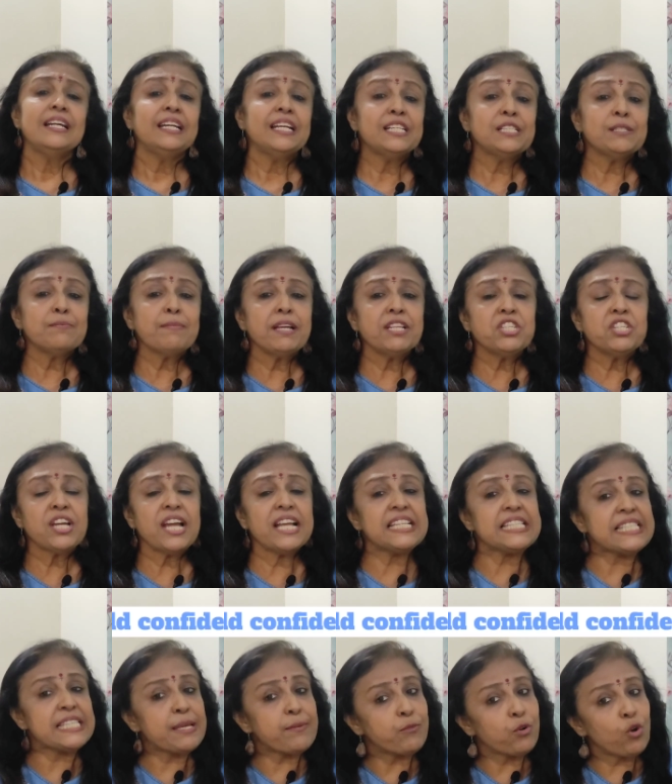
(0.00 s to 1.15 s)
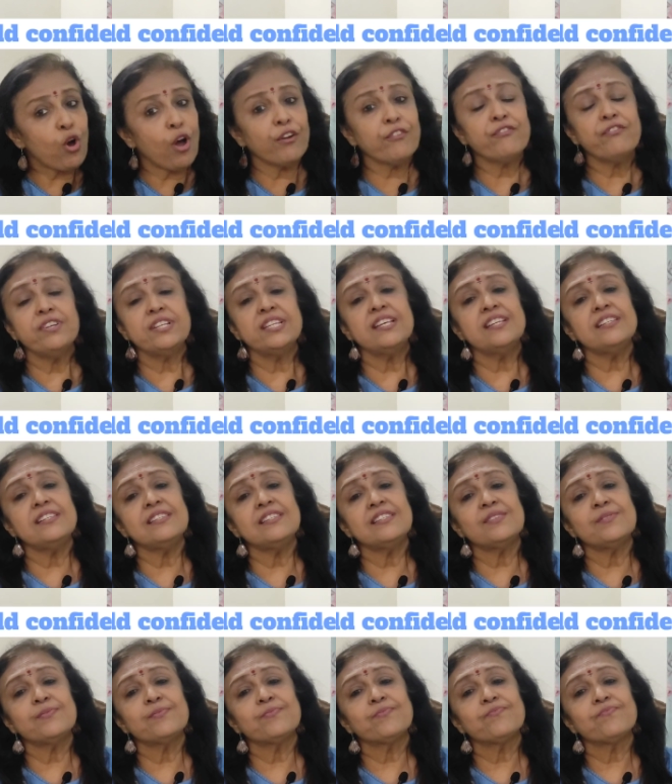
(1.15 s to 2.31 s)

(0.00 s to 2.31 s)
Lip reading: Does my child seem confident?